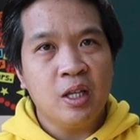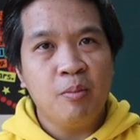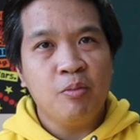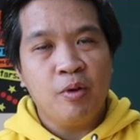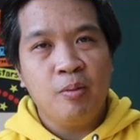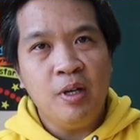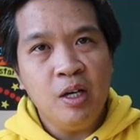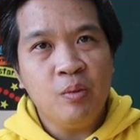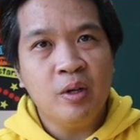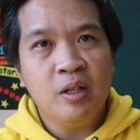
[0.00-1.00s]
them from
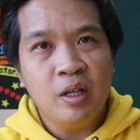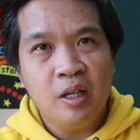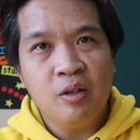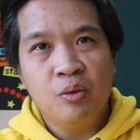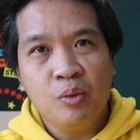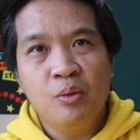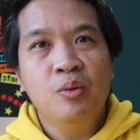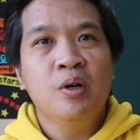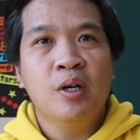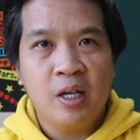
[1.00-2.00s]
liquid into
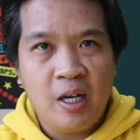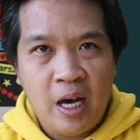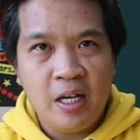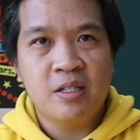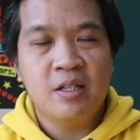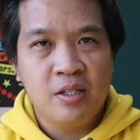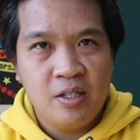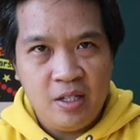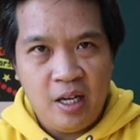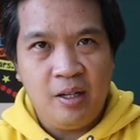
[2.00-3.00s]
gas
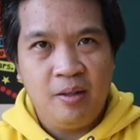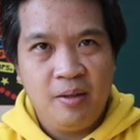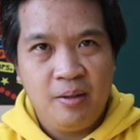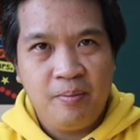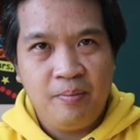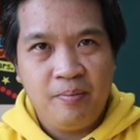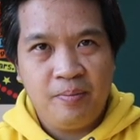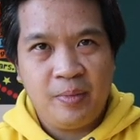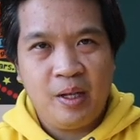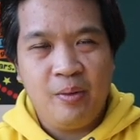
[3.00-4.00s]
state.
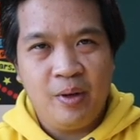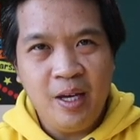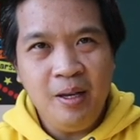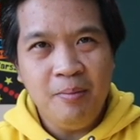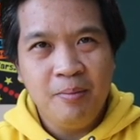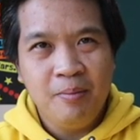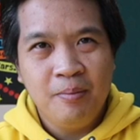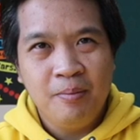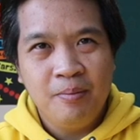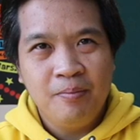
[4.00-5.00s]
Okay?
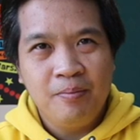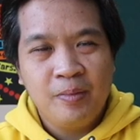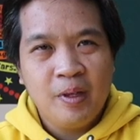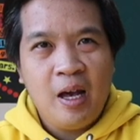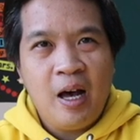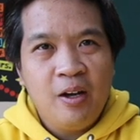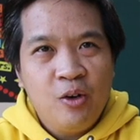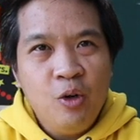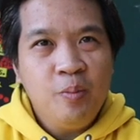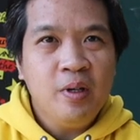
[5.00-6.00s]
I
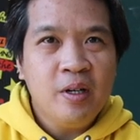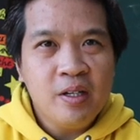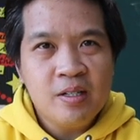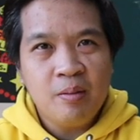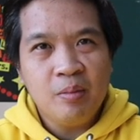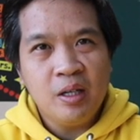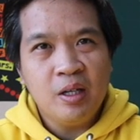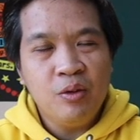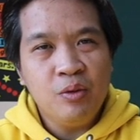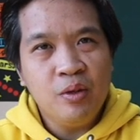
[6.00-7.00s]
hope you learned something
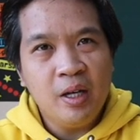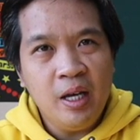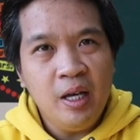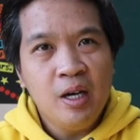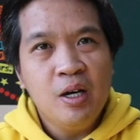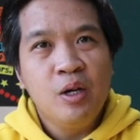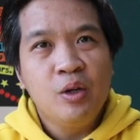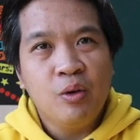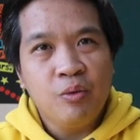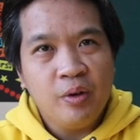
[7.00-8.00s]
new today.
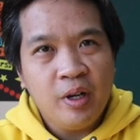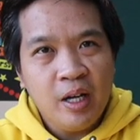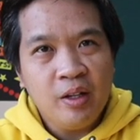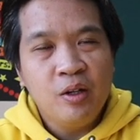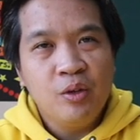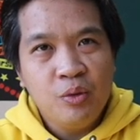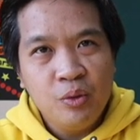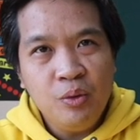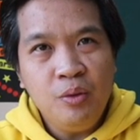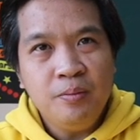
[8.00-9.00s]
Don't forget
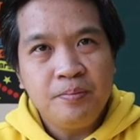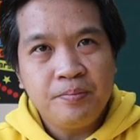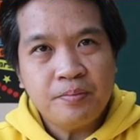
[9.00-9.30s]
to